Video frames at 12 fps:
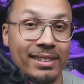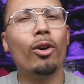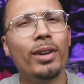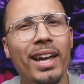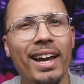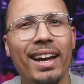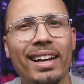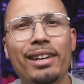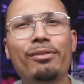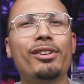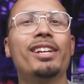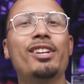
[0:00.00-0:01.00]
Oh yeah, and
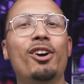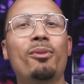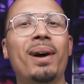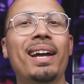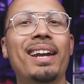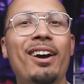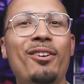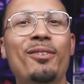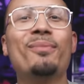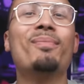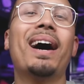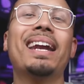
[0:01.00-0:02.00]
if you didn't didn't know by now,
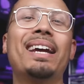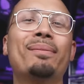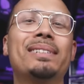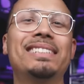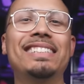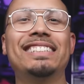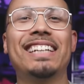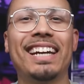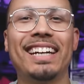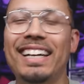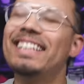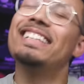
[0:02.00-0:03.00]
my name is
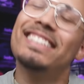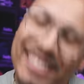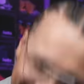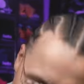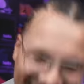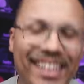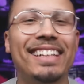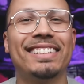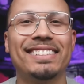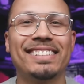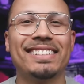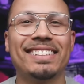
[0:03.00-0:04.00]
DJ and this
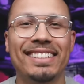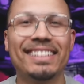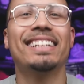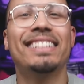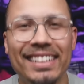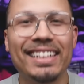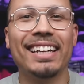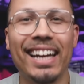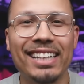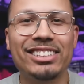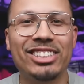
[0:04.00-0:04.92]
is The DNA